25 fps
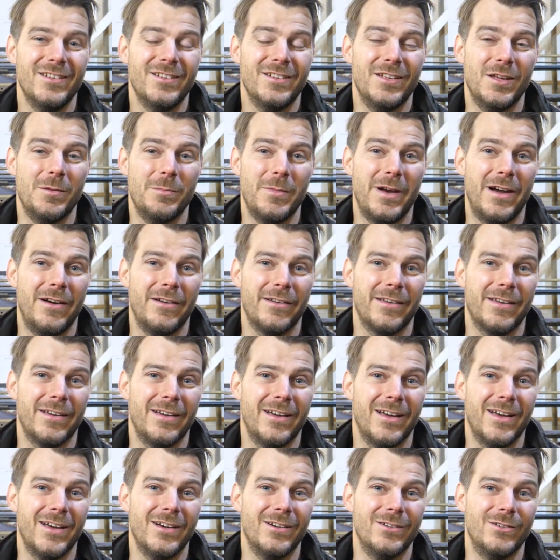
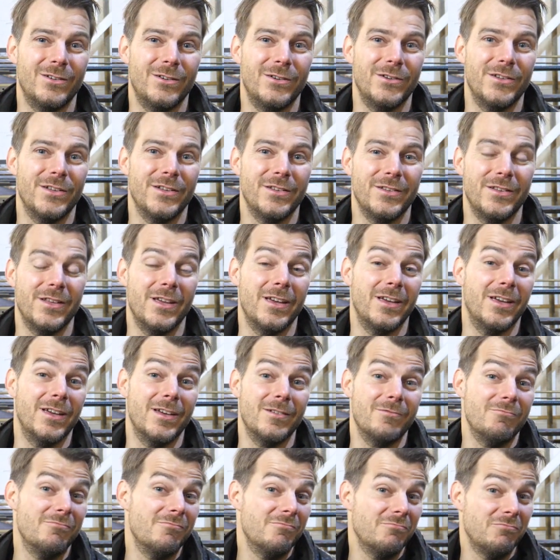America or
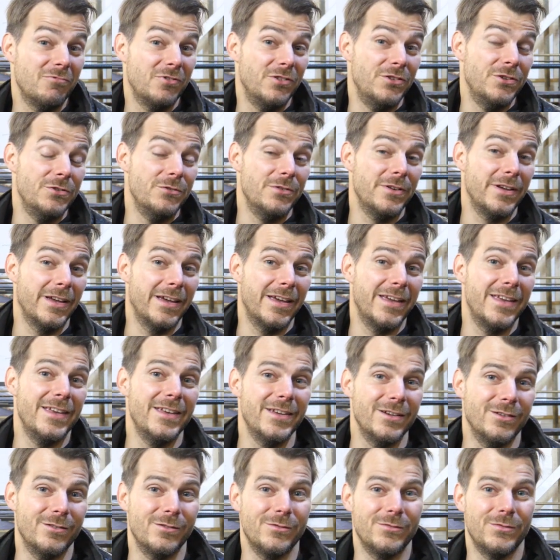UK
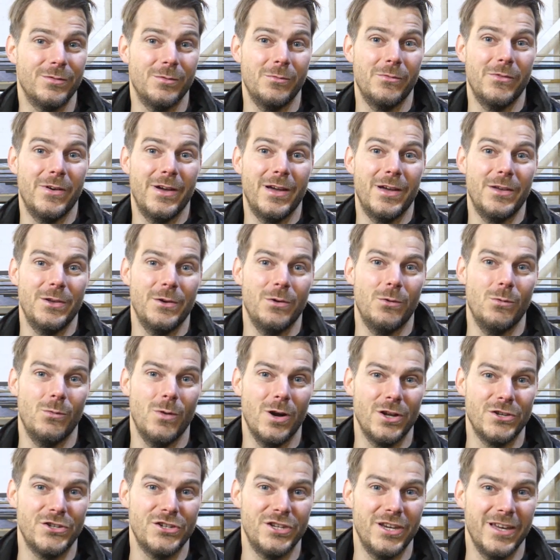or from where you're
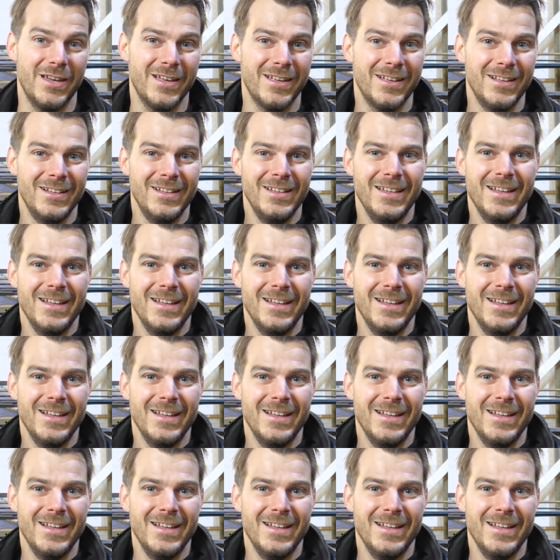watching.